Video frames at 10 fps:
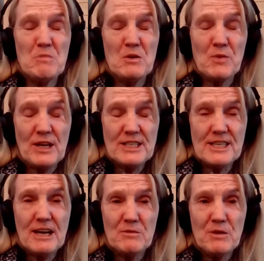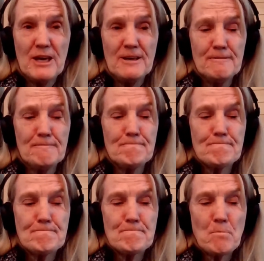could be raised that way.
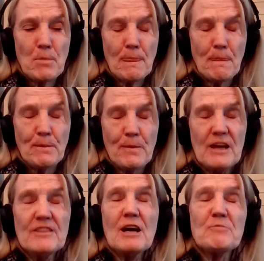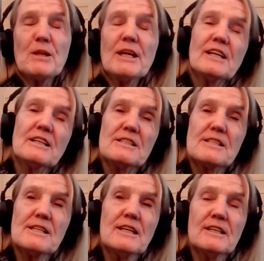And that planted a
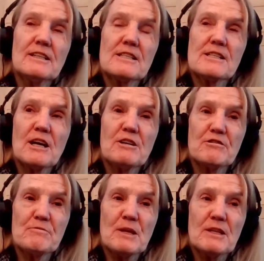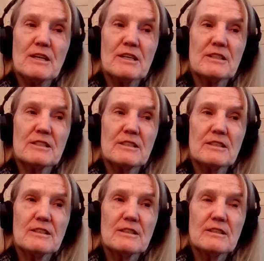seed inside of me that
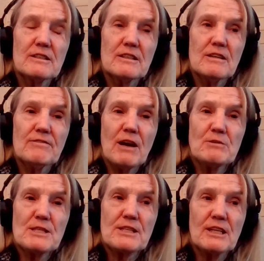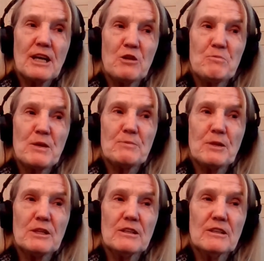if I was going to help
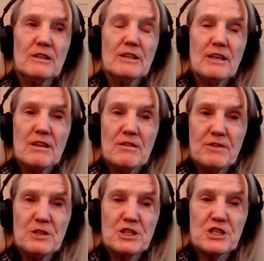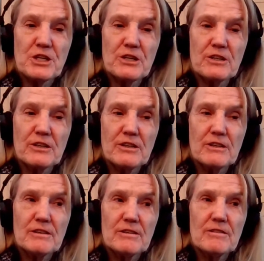people in the future,
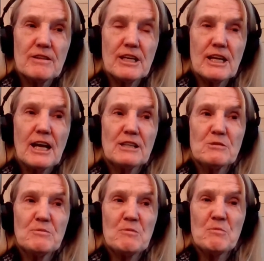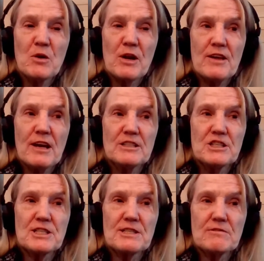that it had to be more than
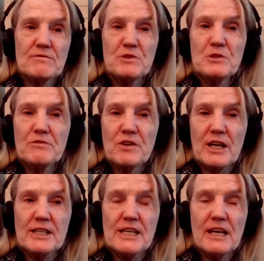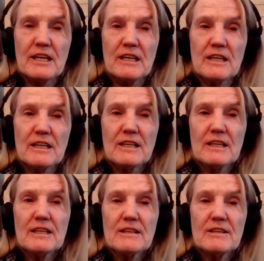just food for a day.
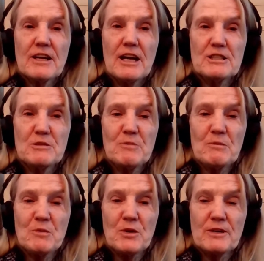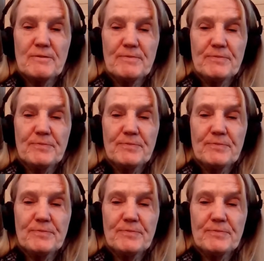There had to be more.